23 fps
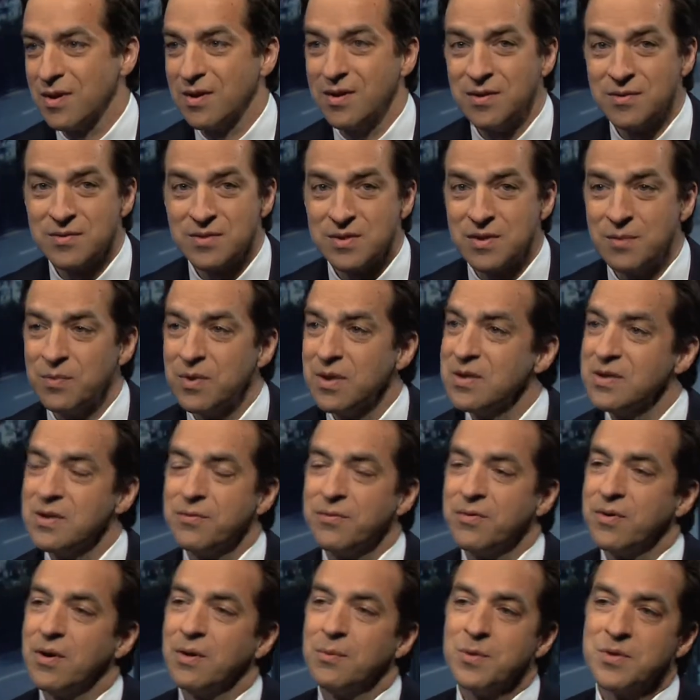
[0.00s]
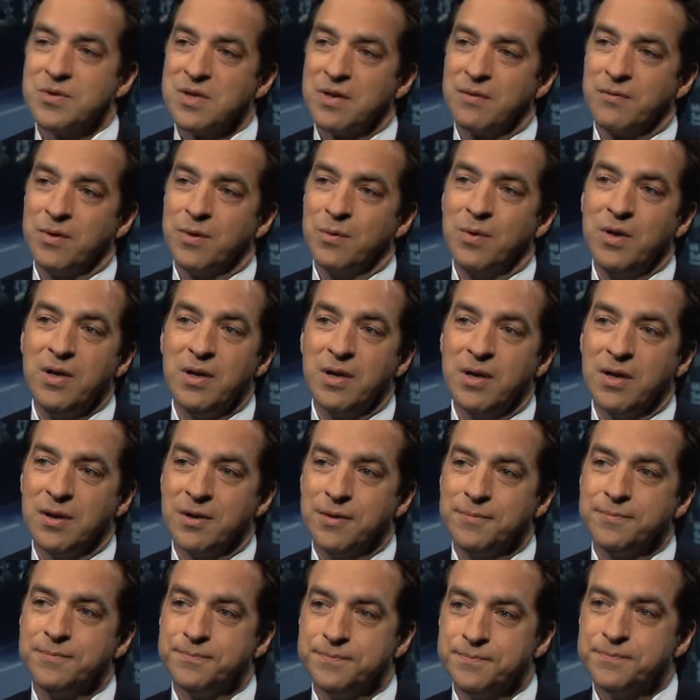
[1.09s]
I hear something different almost every week.
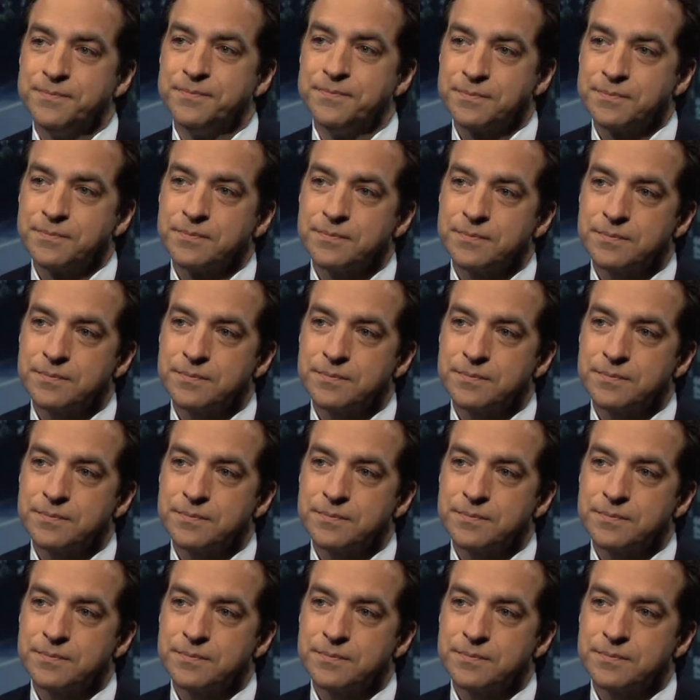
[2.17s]
And